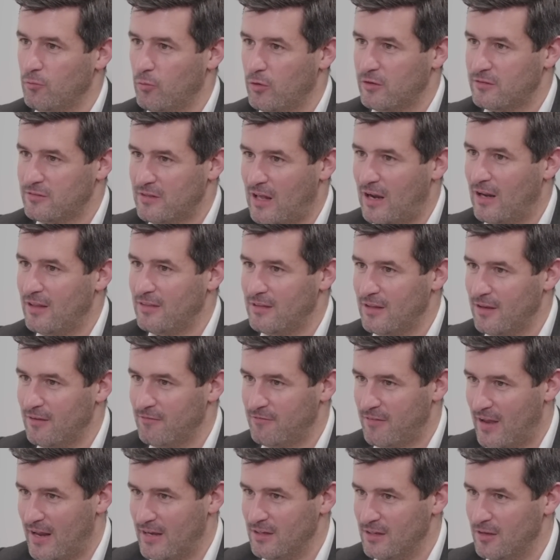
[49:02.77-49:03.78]
We're selling the
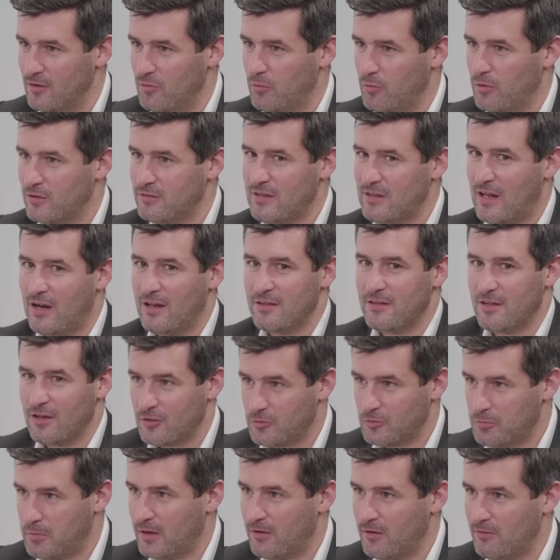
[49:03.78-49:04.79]
event. We're selling the
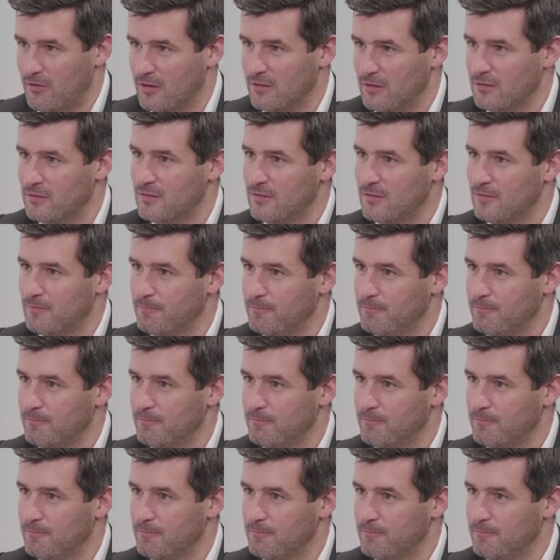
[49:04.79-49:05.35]
experience.